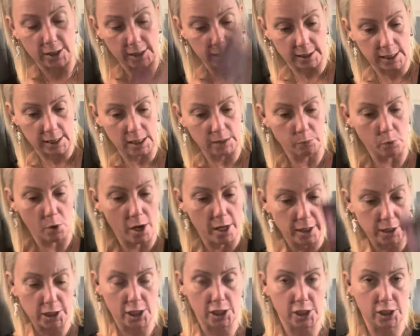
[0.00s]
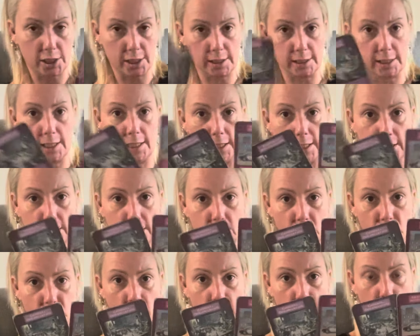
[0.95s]
This is politicians, and this is a
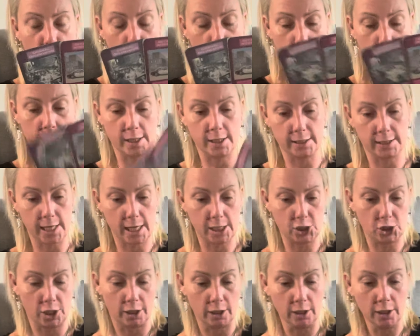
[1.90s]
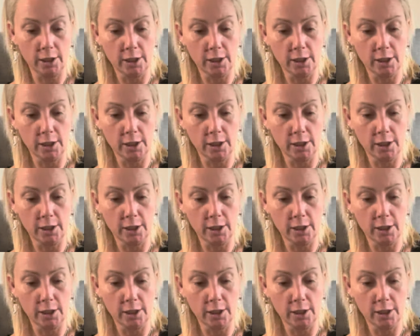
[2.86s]
criminal organization.